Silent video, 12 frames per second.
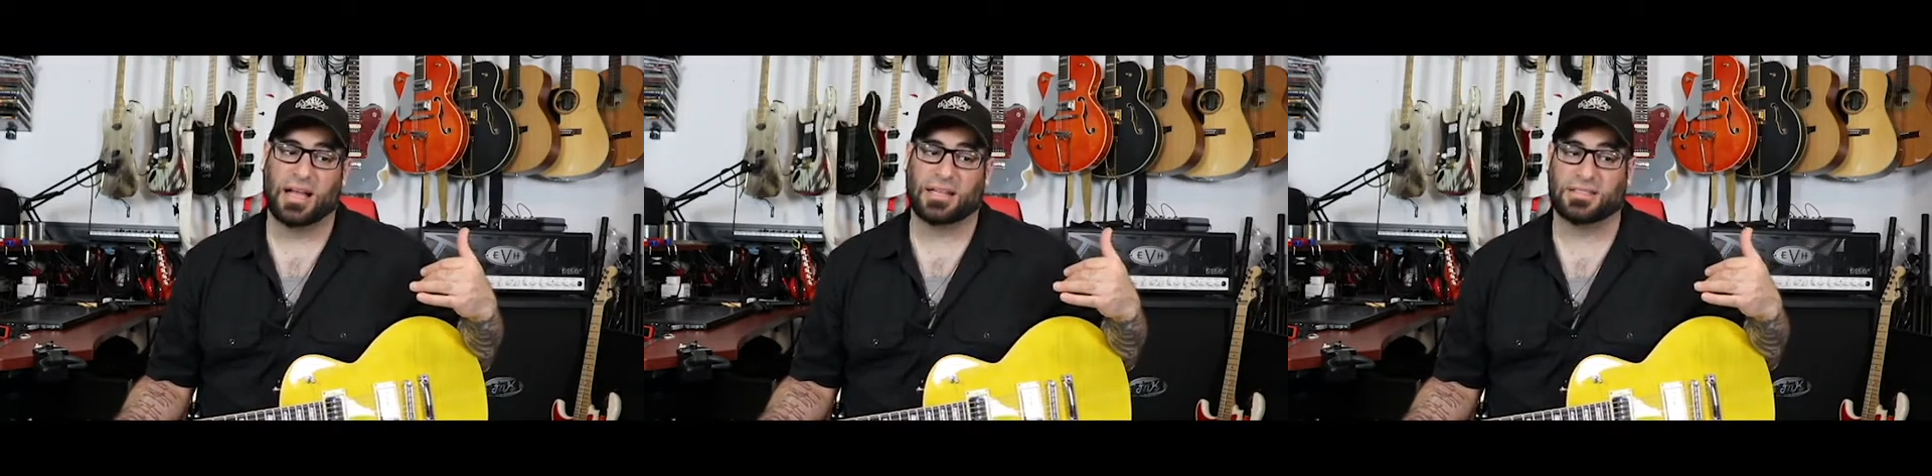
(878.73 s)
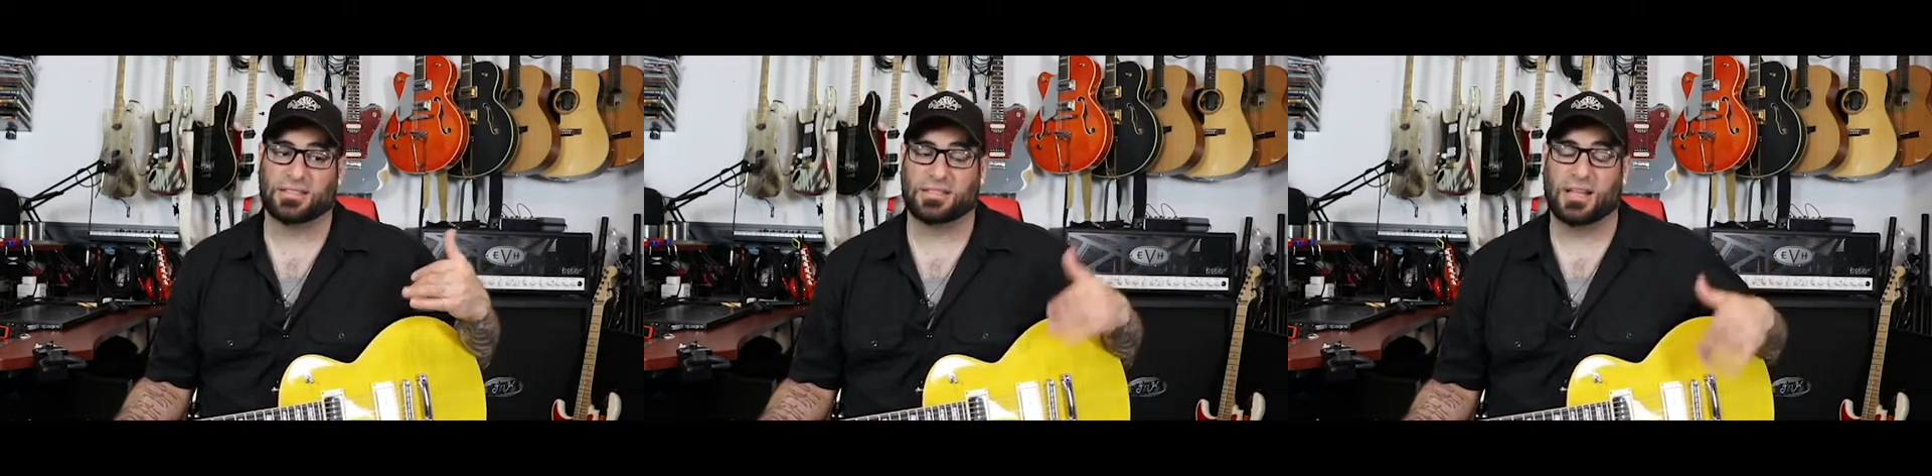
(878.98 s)
I
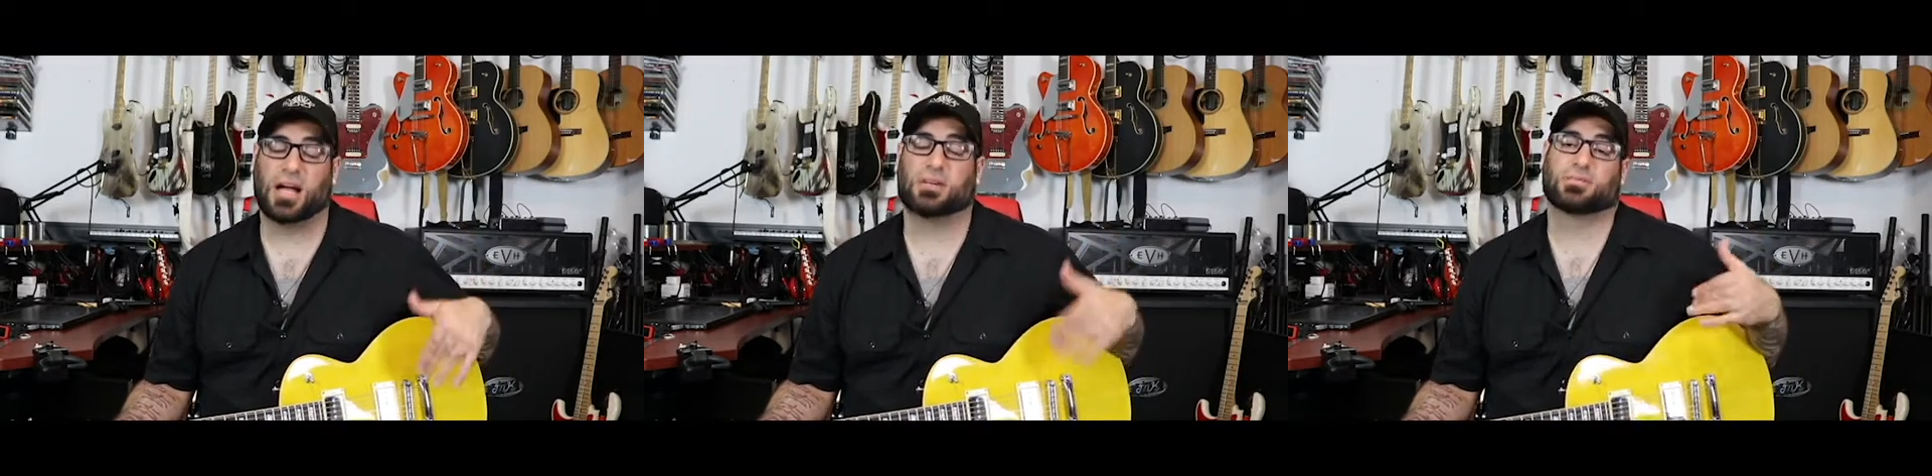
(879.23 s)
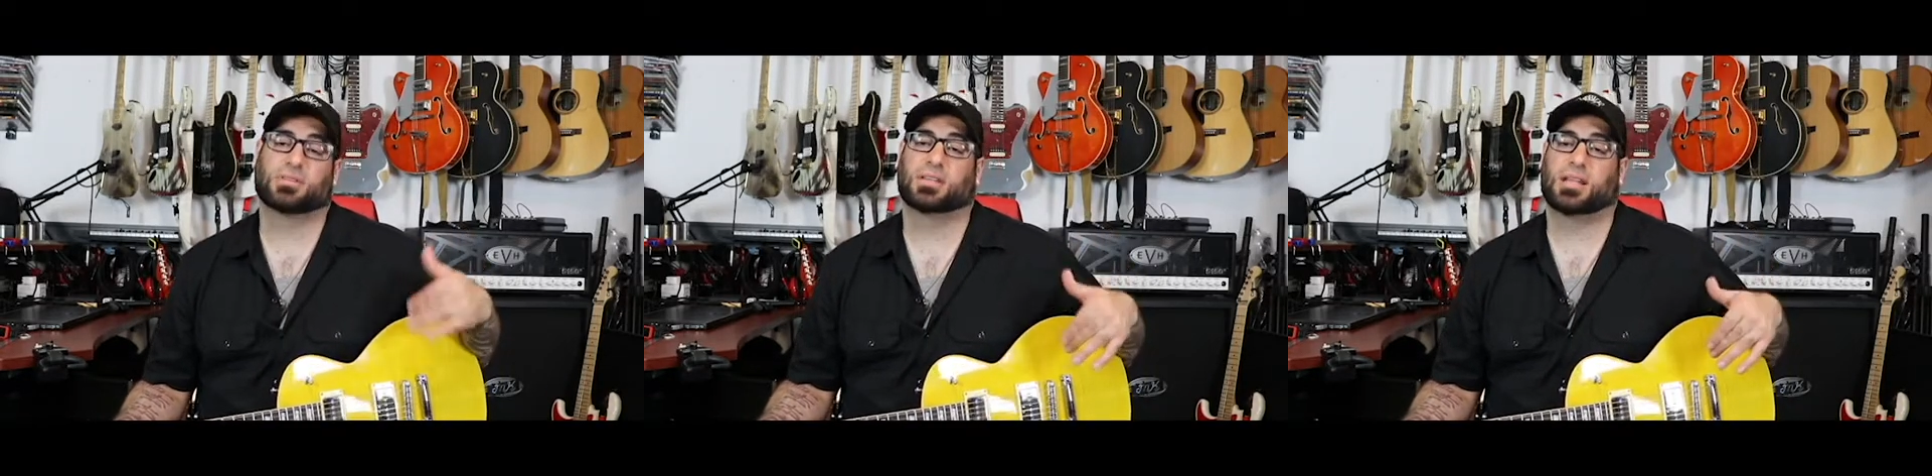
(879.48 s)
did not
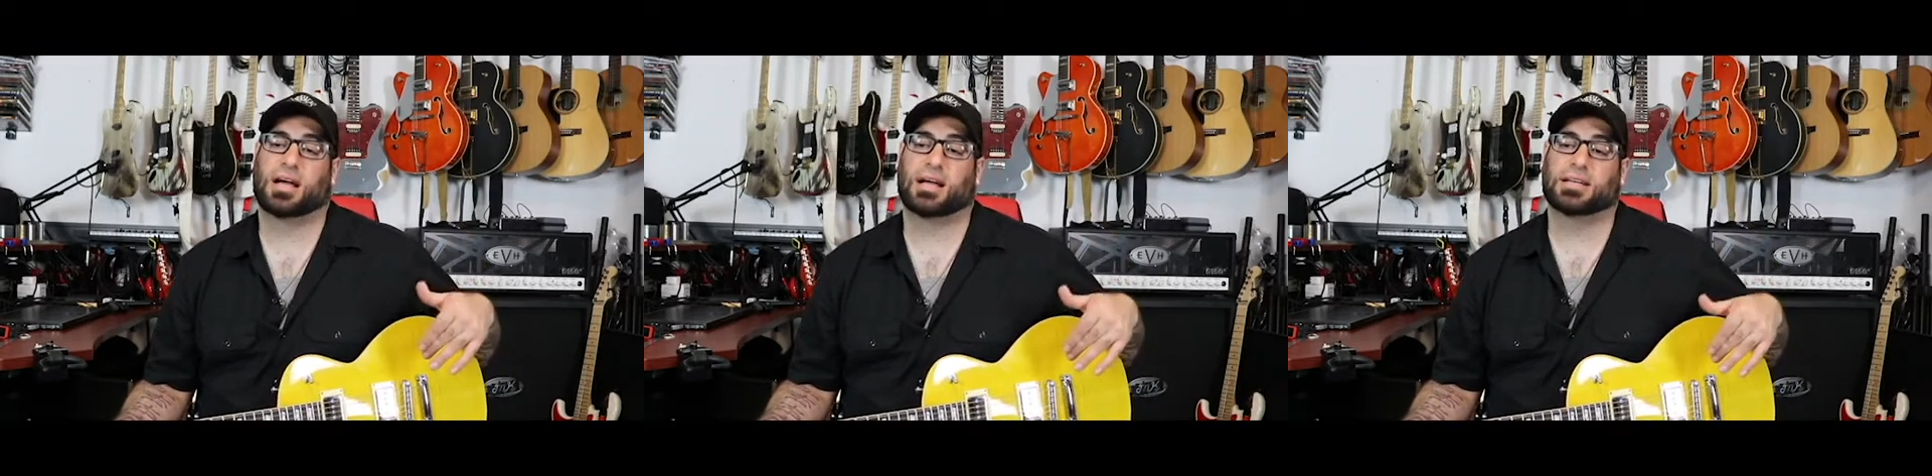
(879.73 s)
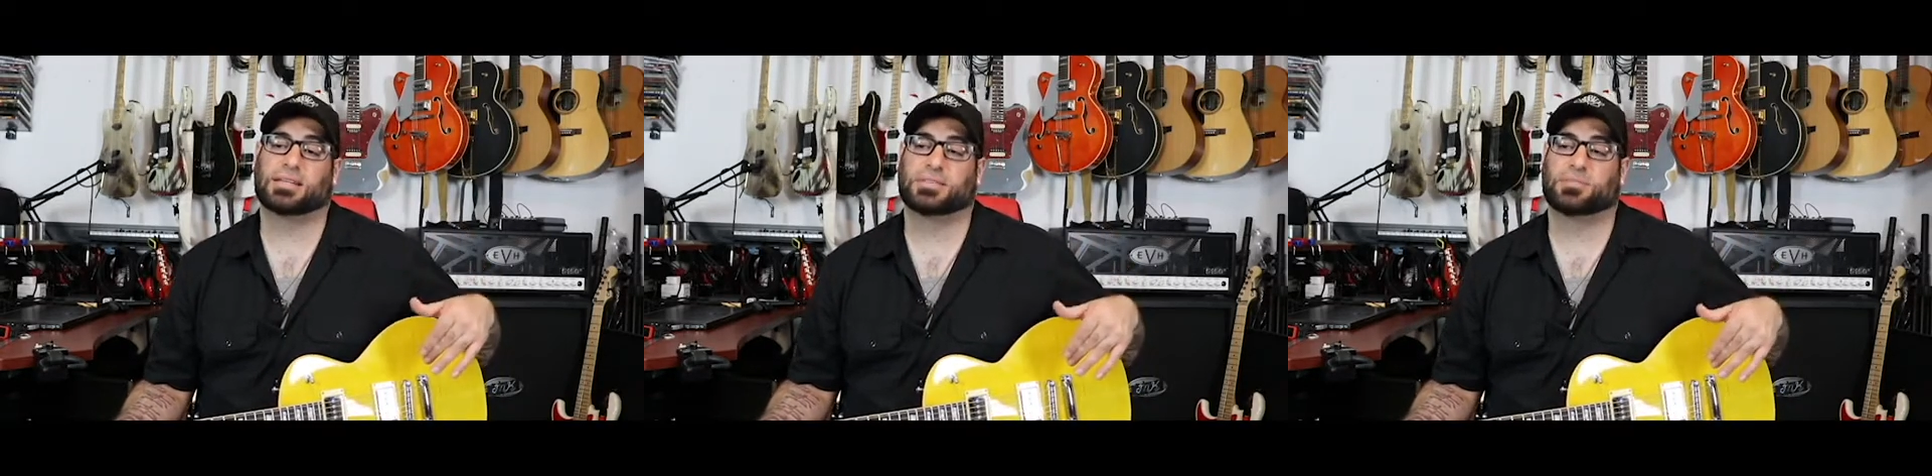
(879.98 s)
realize,